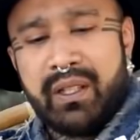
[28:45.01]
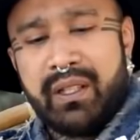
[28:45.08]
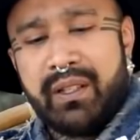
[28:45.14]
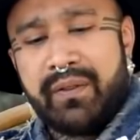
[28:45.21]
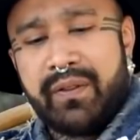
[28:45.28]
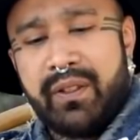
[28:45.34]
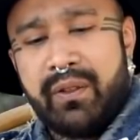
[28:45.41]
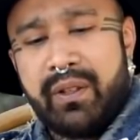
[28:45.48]

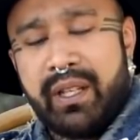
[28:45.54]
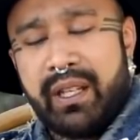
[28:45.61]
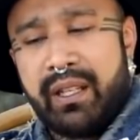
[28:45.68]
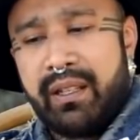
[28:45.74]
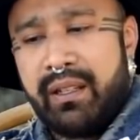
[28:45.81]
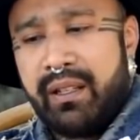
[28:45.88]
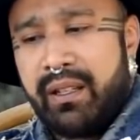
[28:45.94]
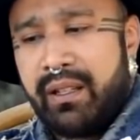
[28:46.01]
if you
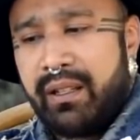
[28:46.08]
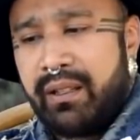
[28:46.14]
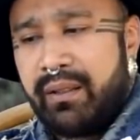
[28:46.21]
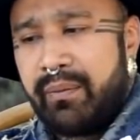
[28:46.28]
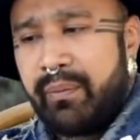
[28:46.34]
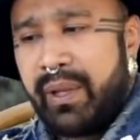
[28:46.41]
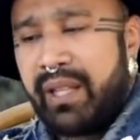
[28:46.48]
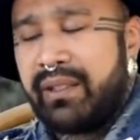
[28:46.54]
can
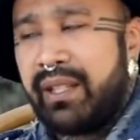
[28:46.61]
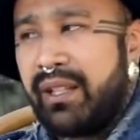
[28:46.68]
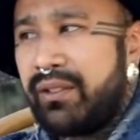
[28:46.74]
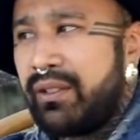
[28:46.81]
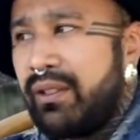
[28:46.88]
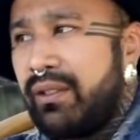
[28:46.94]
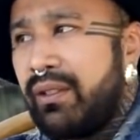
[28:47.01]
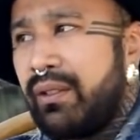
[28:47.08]
pay
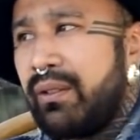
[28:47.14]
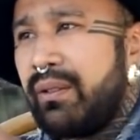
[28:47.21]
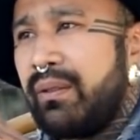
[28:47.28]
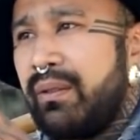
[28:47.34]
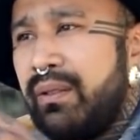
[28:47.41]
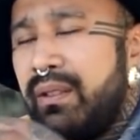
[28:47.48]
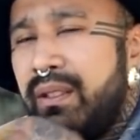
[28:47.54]
attention to,